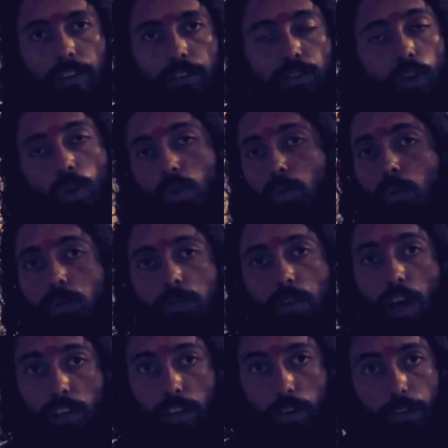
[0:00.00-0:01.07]

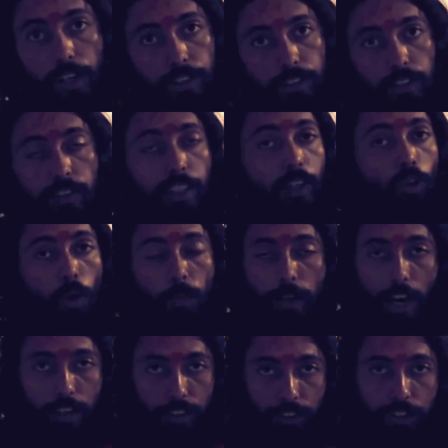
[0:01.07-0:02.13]
follow other ways than
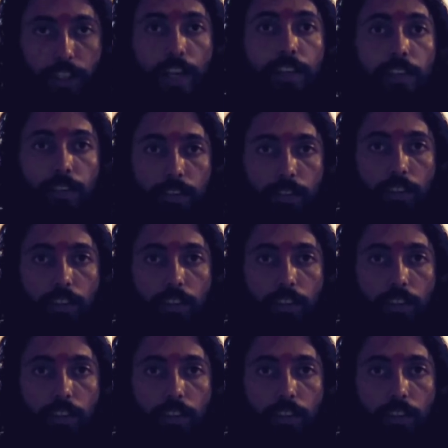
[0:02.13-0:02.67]
copyright strike.